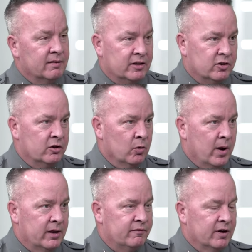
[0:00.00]
that's
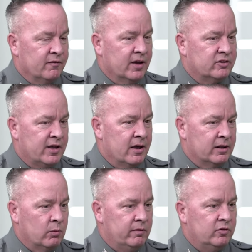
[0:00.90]
underway in Fairfax County,
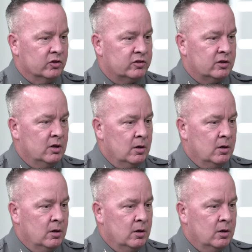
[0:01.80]
we've just